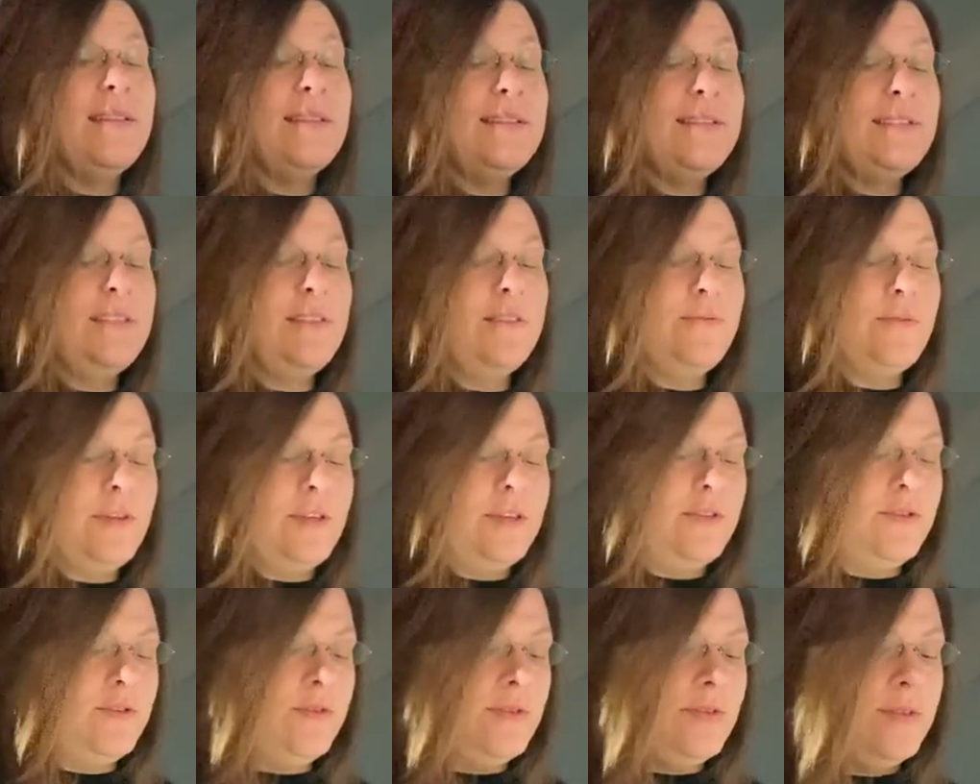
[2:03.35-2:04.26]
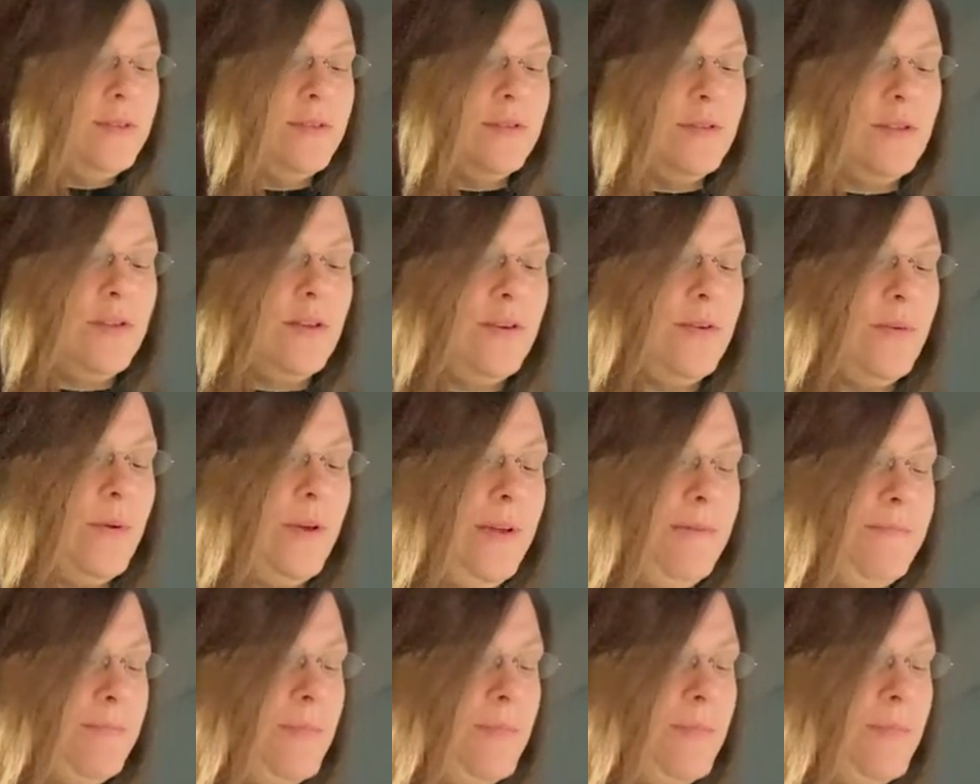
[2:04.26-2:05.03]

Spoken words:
Let's see if we can do this a long way.